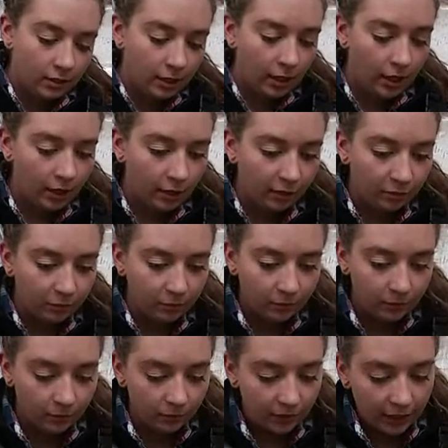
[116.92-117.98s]
Um,
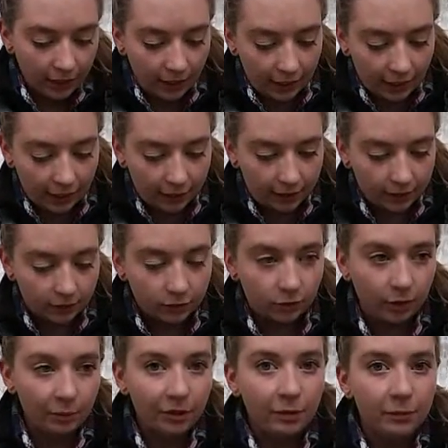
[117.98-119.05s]
and so
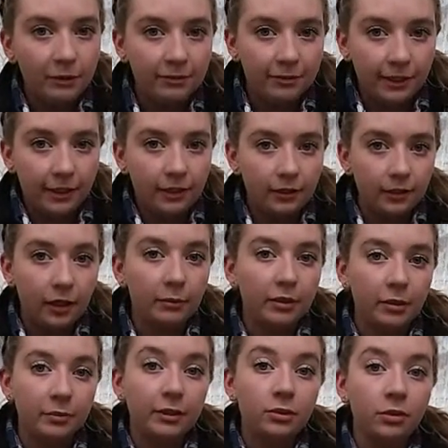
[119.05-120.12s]
I'm going to be feeding, I'm going to
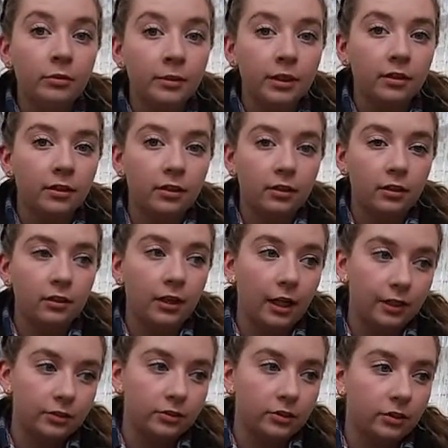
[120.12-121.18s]
be tubing her
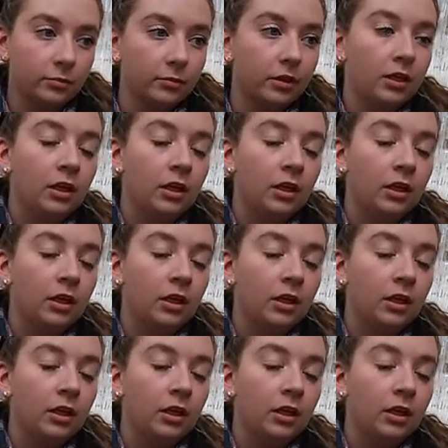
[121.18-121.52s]
colostrum.